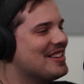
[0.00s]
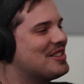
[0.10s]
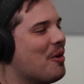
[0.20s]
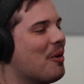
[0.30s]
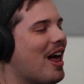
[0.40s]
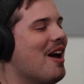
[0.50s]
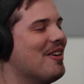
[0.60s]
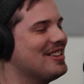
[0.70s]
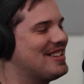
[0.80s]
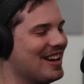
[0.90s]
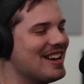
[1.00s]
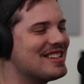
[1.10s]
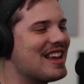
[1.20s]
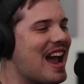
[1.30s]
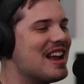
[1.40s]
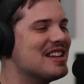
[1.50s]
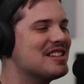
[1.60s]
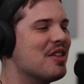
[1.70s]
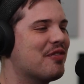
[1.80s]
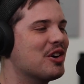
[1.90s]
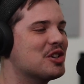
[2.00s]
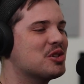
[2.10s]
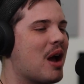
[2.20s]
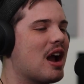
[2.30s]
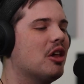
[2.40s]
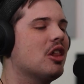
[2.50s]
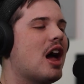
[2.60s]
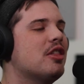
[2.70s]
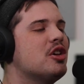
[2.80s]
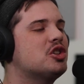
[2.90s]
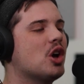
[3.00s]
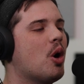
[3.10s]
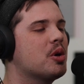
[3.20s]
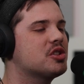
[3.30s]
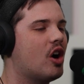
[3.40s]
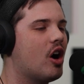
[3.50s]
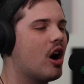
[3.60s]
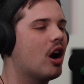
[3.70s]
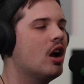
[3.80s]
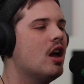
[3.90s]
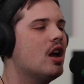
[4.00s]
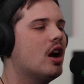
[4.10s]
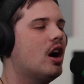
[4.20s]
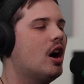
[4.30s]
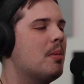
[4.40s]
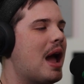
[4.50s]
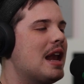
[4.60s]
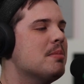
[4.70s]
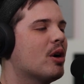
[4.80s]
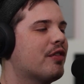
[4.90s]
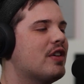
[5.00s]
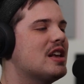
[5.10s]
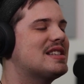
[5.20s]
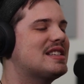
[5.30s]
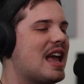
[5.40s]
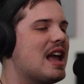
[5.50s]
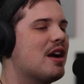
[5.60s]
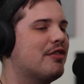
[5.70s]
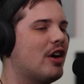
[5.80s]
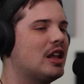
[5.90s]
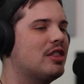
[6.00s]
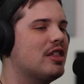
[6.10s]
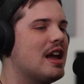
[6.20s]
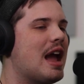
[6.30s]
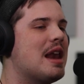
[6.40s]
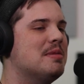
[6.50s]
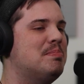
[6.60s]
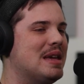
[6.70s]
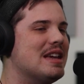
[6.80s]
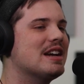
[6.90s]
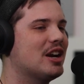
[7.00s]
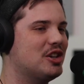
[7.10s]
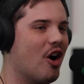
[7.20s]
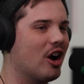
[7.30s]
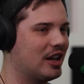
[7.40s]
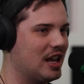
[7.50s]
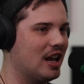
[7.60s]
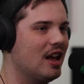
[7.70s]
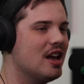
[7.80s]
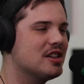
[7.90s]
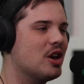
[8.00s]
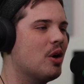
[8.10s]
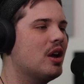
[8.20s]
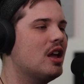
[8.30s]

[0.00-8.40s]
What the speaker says: So what I was going to say is in the first Shrek, a lot of the jokes are Eddie Murphy saying a funny thing and being a donkey. So